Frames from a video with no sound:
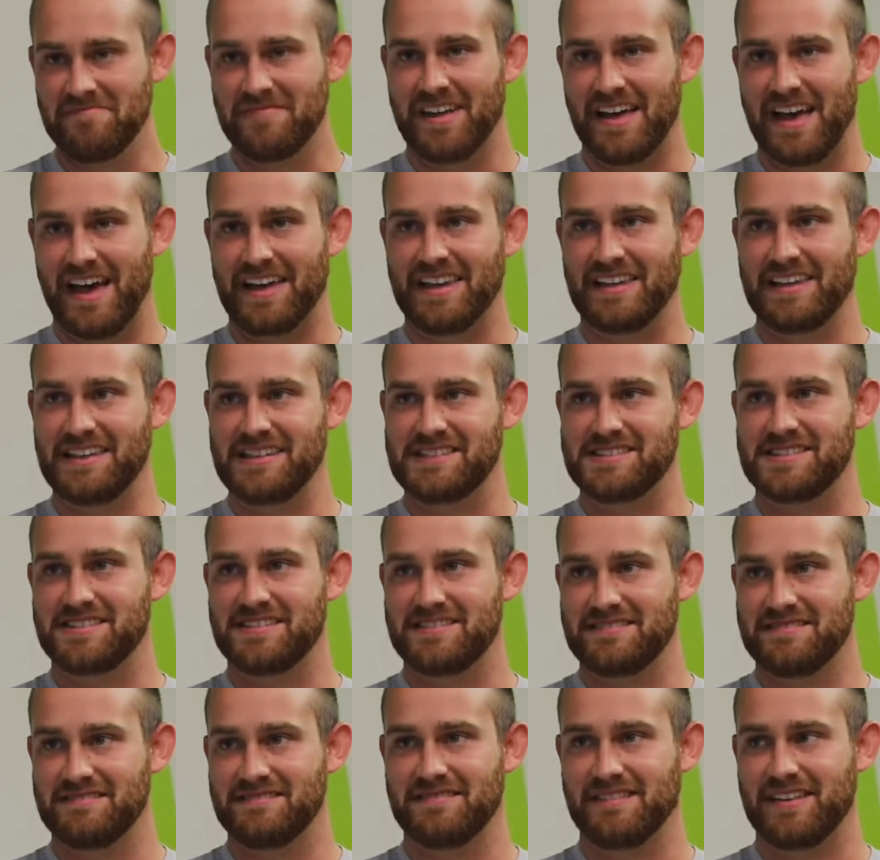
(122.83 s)
at
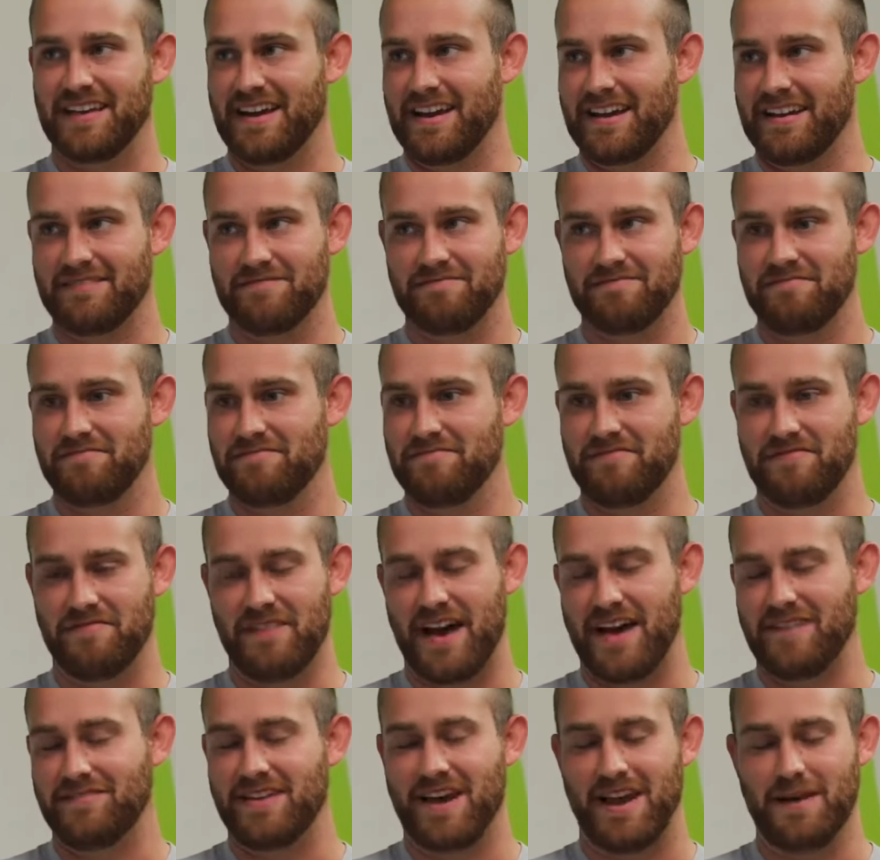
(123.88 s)
least like
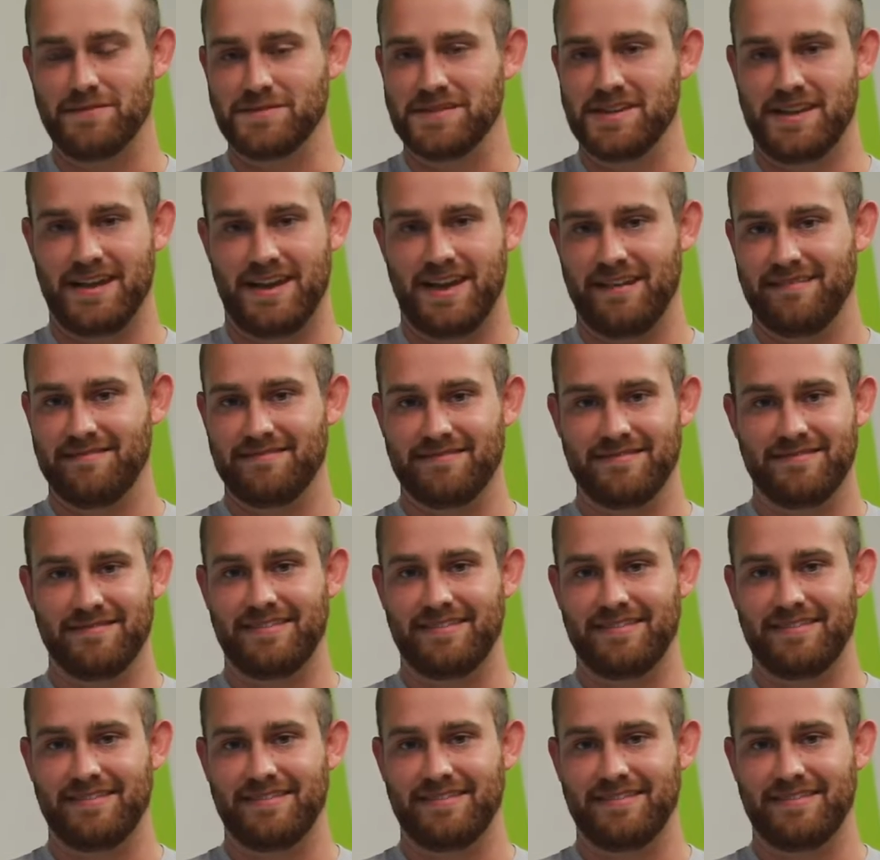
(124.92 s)
5 times a day.